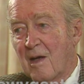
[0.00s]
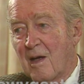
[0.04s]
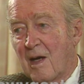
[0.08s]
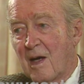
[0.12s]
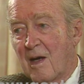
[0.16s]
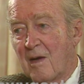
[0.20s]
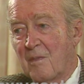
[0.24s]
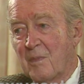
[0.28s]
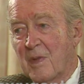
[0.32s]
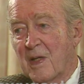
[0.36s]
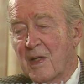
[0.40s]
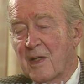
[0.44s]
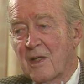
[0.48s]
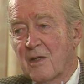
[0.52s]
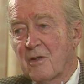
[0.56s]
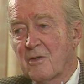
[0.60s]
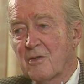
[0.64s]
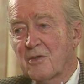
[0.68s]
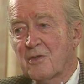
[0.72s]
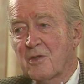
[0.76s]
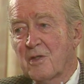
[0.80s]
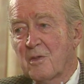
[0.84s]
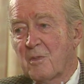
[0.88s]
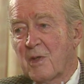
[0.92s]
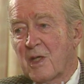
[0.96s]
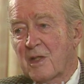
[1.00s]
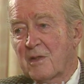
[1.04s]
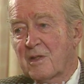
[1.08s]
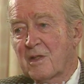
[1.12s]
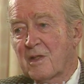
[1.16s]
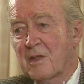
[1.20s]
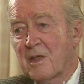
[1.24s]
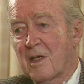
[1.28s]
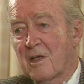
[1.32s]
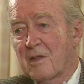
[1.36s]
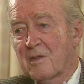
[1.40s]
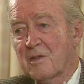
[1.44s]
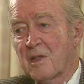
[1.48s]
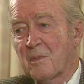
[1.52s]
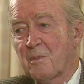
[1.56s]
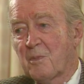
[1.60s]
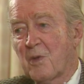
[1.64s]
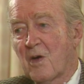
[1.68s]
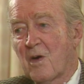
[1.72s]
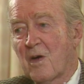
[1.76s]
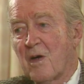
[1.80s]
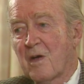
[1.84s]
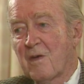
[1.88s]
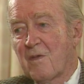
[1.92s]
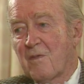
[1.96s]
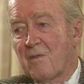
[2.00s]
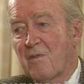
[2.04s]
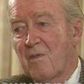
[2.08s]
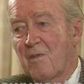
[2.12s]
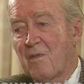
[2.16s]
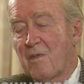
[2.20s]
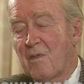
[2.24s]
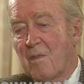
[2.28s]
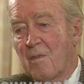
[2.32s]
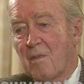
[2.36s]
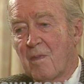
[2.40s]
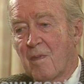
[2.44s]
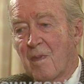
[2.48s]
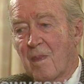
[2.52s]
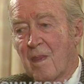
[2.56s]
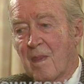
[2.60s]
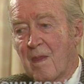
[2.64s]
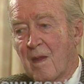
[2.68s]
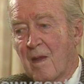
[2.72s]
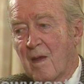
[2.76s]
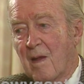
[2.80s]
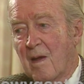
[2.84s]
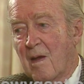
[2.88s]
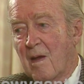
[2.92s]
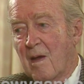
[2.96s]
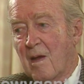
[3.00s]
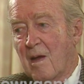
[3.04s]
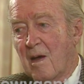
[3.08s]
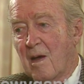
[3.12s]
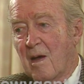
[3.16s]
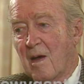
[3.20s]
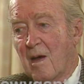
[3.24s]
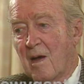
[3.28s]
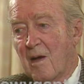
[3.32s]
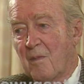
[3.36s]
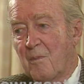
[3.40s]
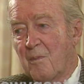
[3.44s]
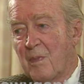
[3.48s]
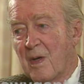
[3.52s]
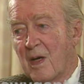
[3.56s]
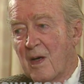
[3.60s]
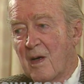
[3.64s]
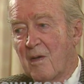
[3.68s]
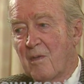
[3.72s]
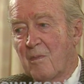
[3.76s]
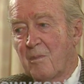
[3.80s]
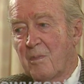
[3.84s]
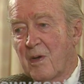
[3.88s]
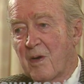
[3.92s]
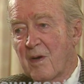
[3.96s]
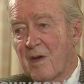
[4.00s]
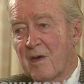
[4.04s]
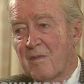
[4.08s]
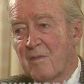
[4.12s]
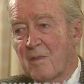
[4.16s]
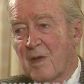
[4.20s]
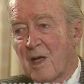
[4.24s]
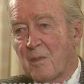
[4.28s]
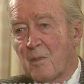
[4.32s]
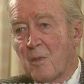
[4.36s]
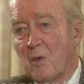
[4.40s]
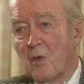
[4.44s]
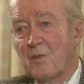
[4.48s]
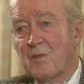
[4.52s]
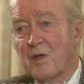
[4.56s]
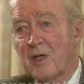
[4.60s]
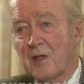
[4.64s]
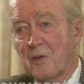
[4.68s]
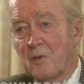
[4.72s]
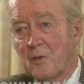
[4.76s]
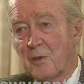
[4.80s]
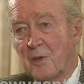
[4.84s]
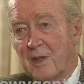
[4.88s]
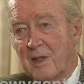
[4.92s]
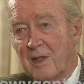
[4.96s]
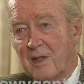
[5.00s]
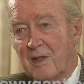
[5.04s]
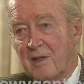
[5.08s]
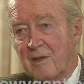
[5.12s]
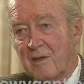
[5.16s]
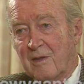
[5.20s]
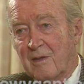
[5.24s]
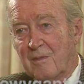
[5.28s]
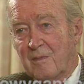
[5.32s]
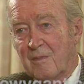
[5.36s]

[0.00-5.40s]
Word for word: uh, I've been here so much as a part of a, a part of my movie career.